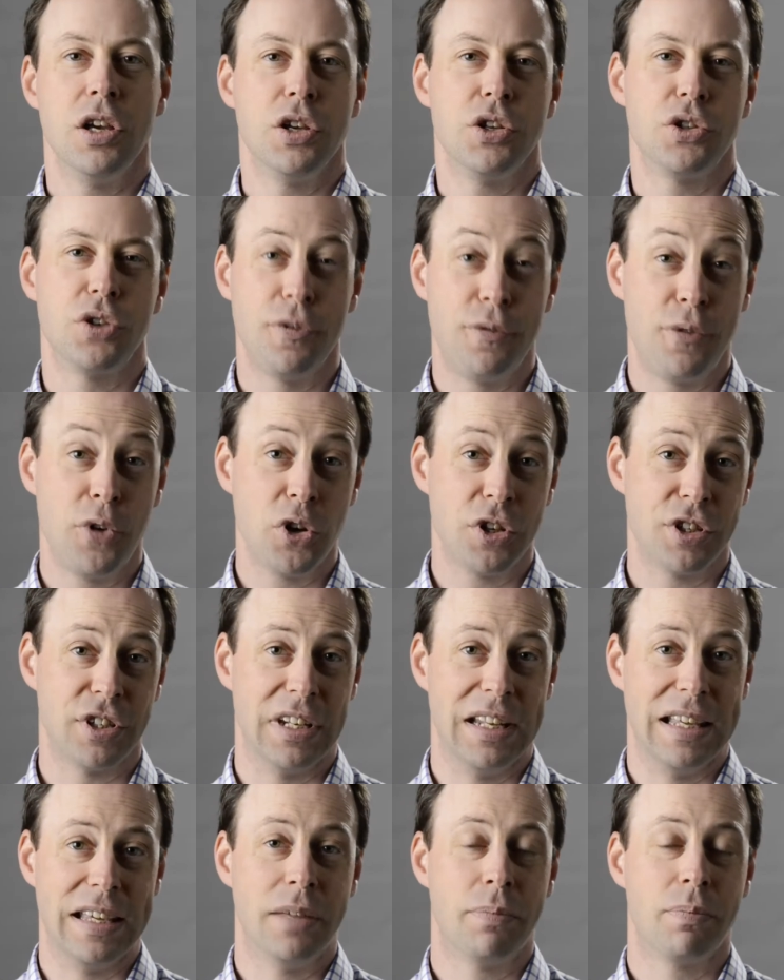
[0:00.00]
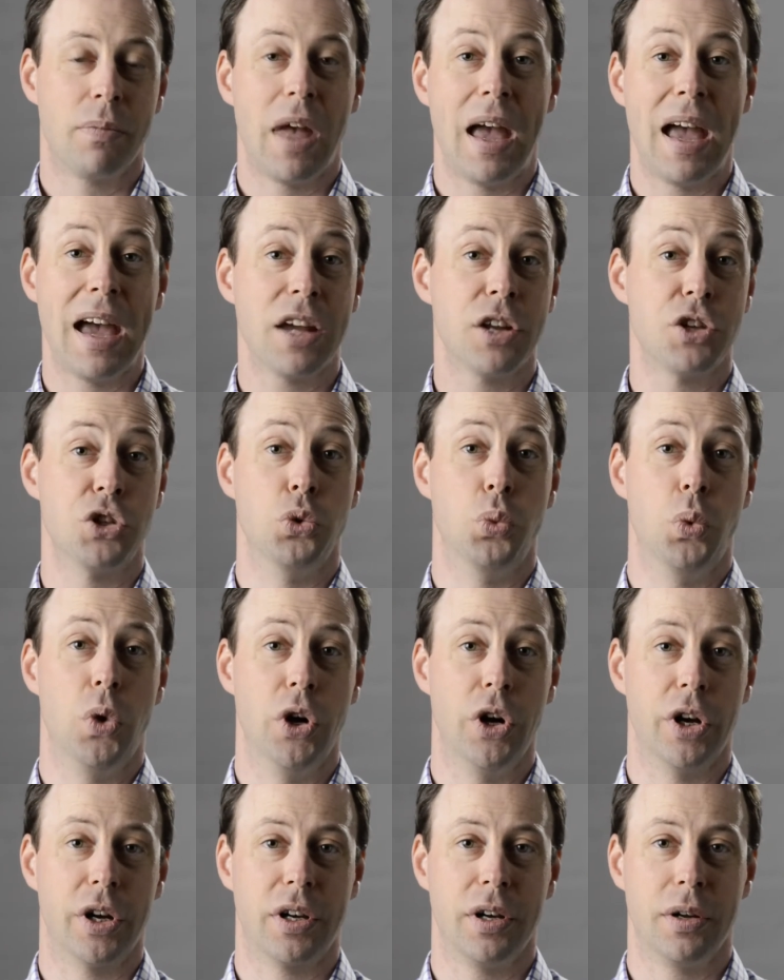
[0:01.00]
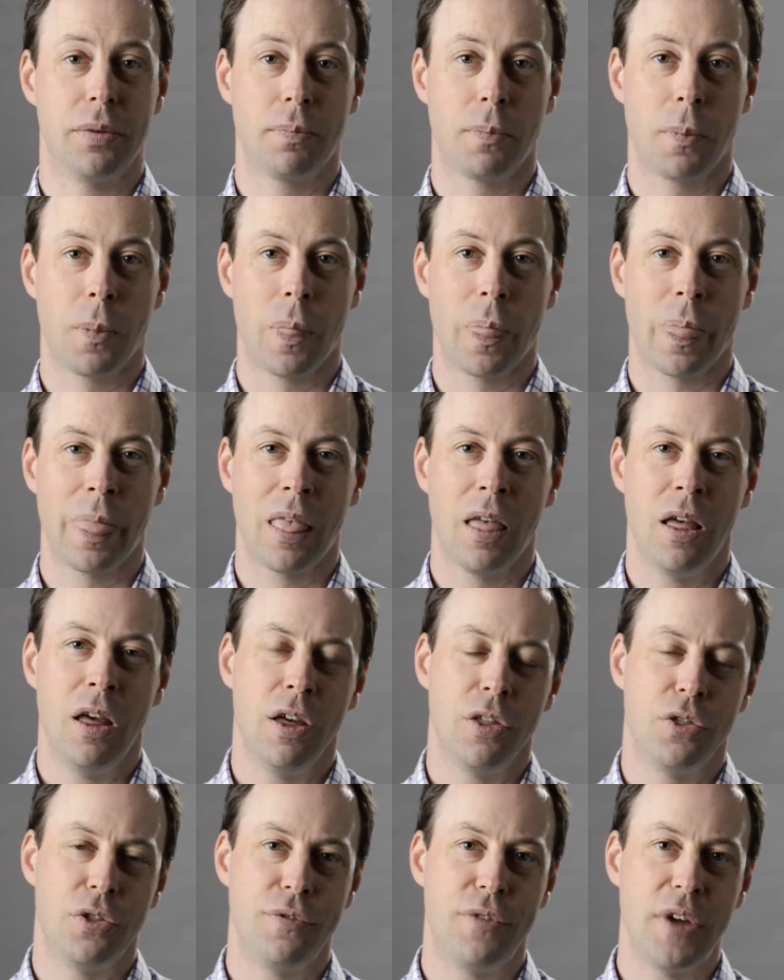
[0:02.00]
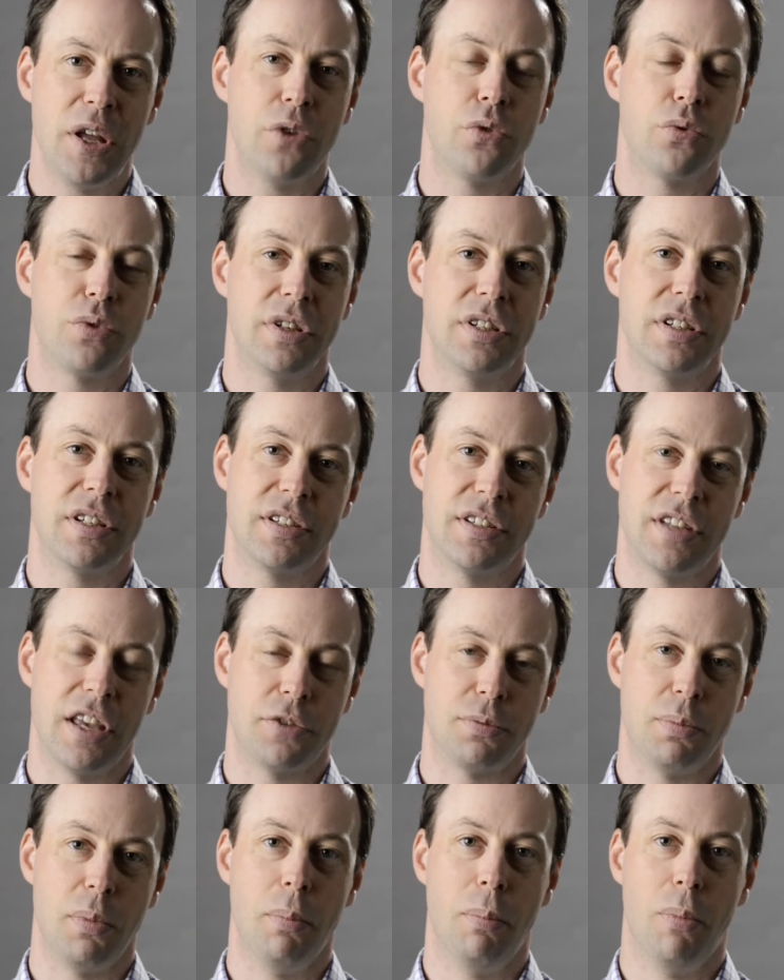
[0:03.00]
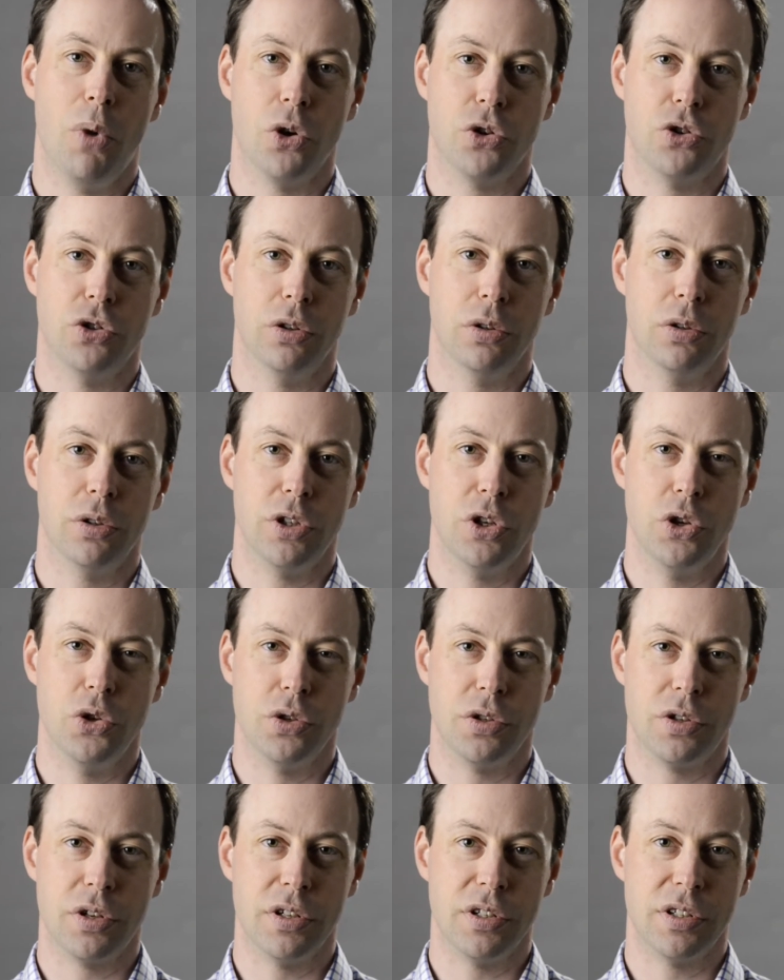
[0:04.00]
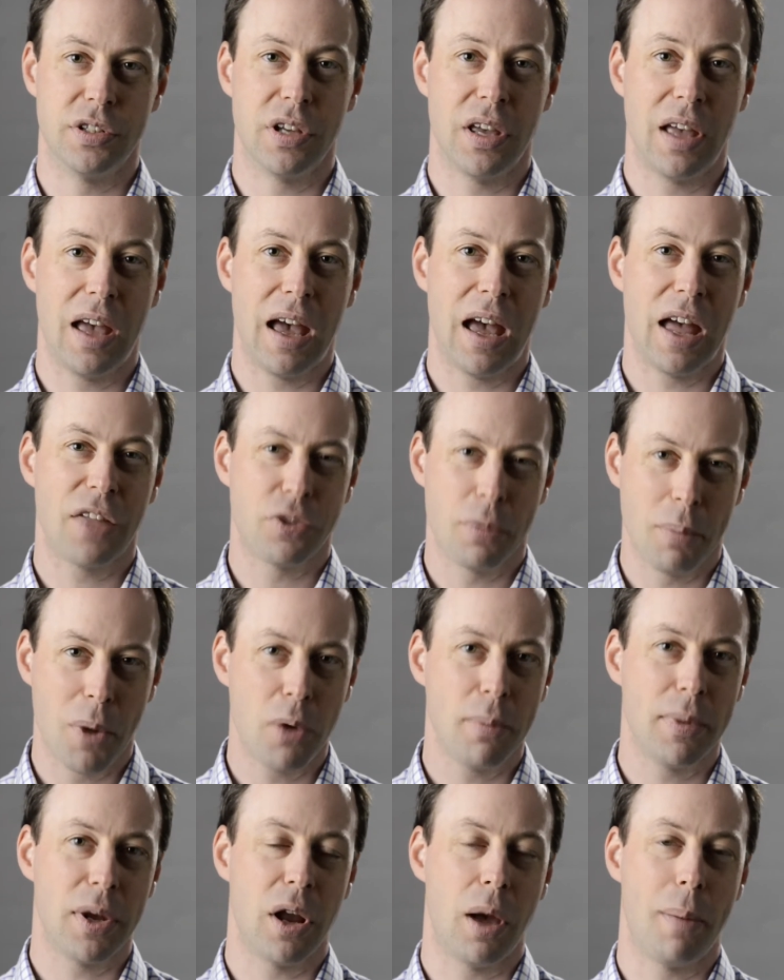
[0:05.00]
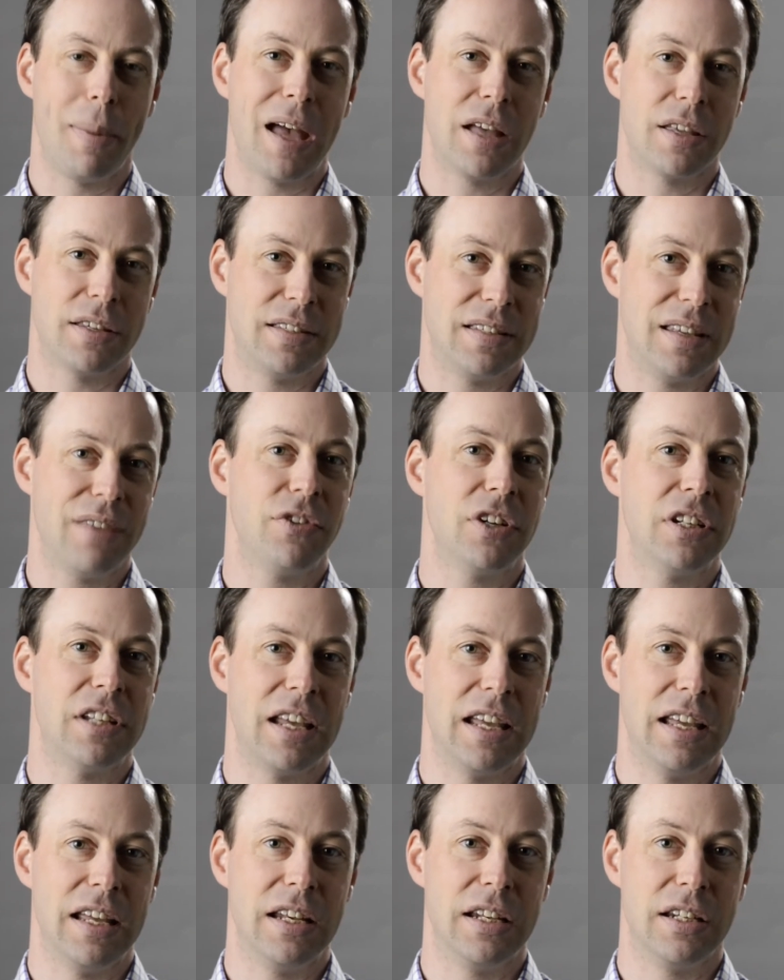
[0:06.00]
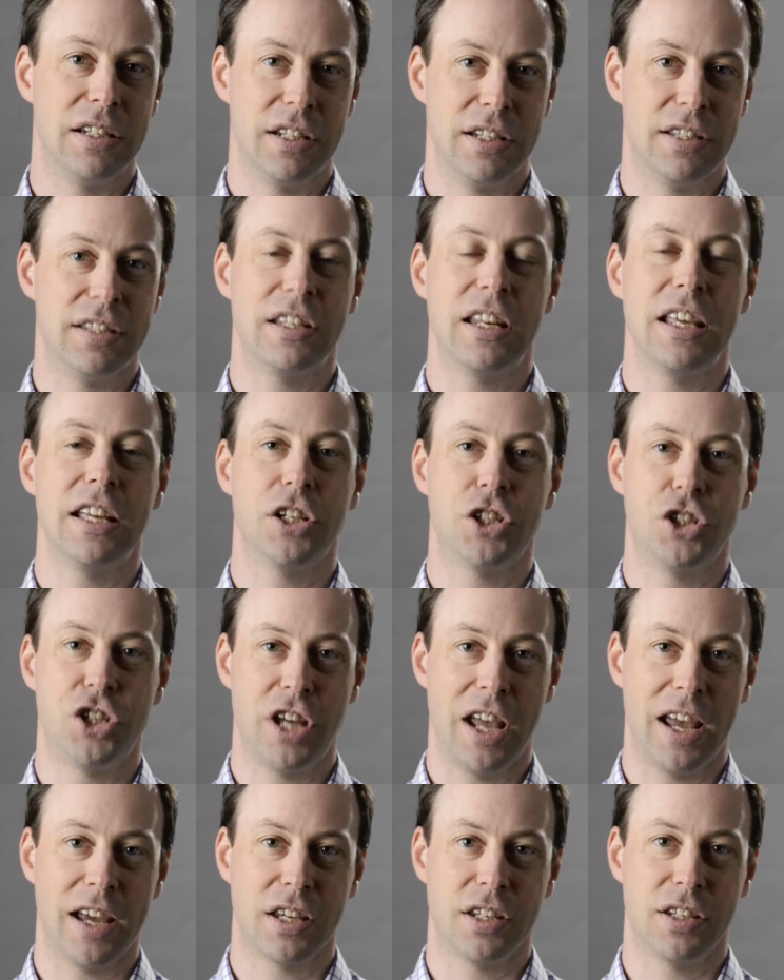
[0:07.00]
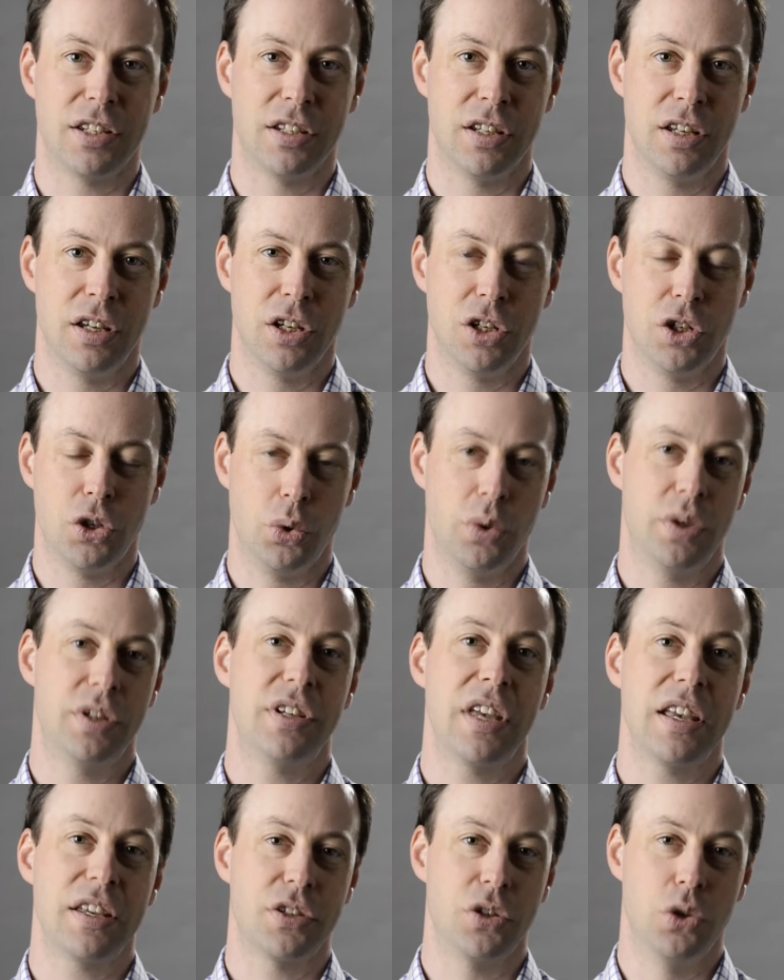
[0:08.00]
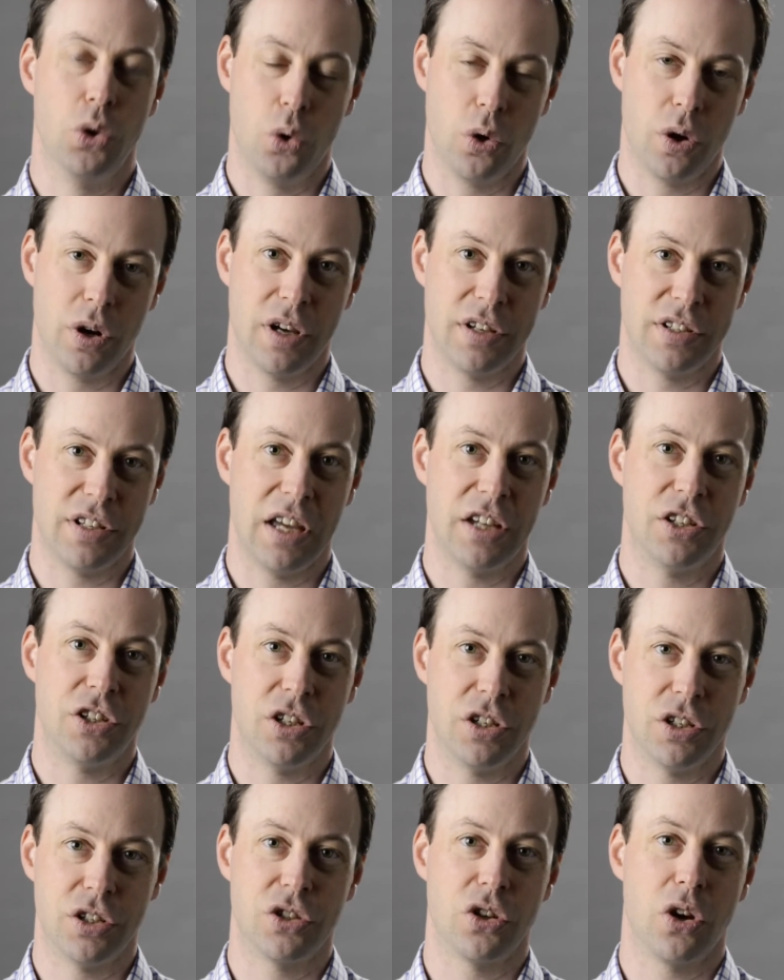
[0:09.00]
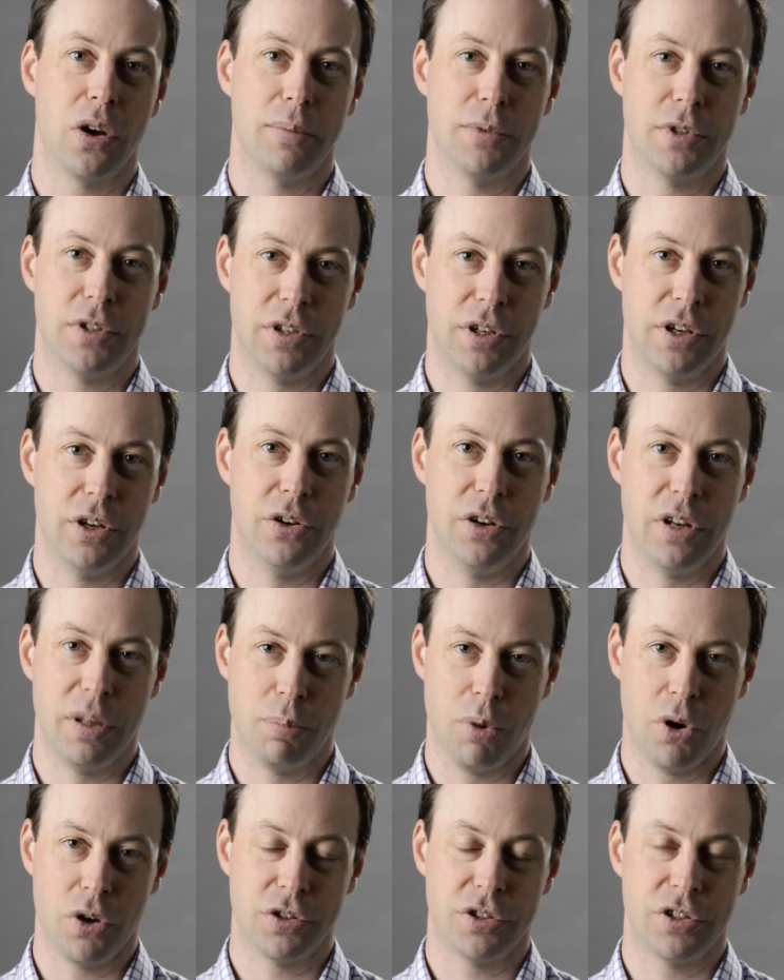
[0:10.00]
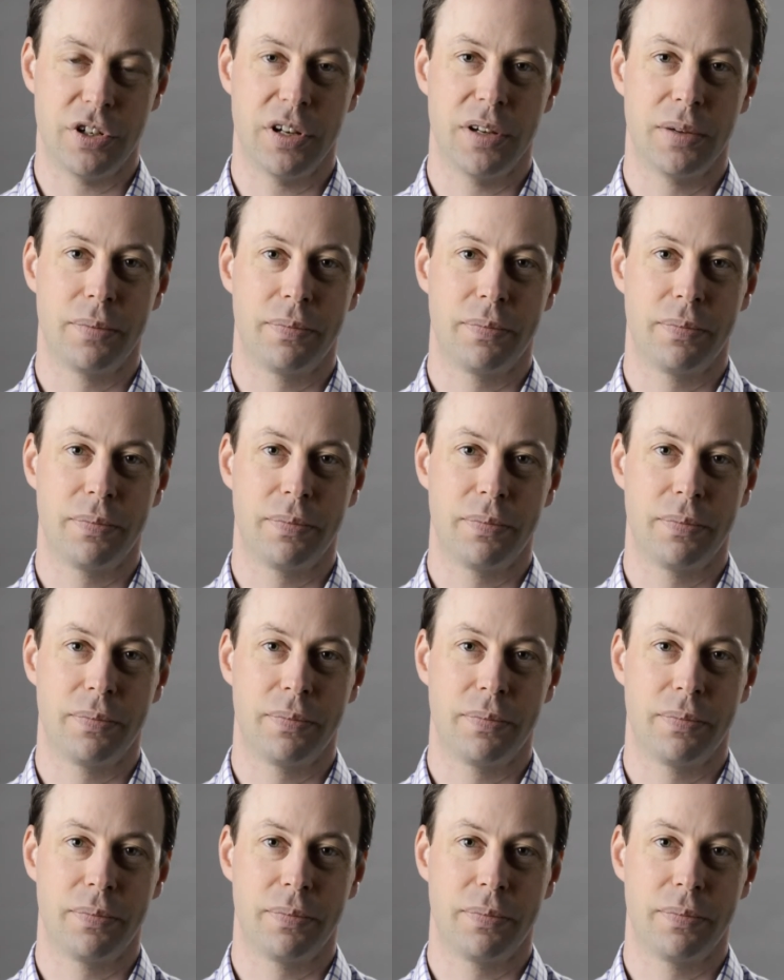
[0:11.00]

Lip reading: So firstly, how does it work? The vendor risk assessment module uses, at the moment, about 17 distinct checks to assess an organization's cybersecurity posture.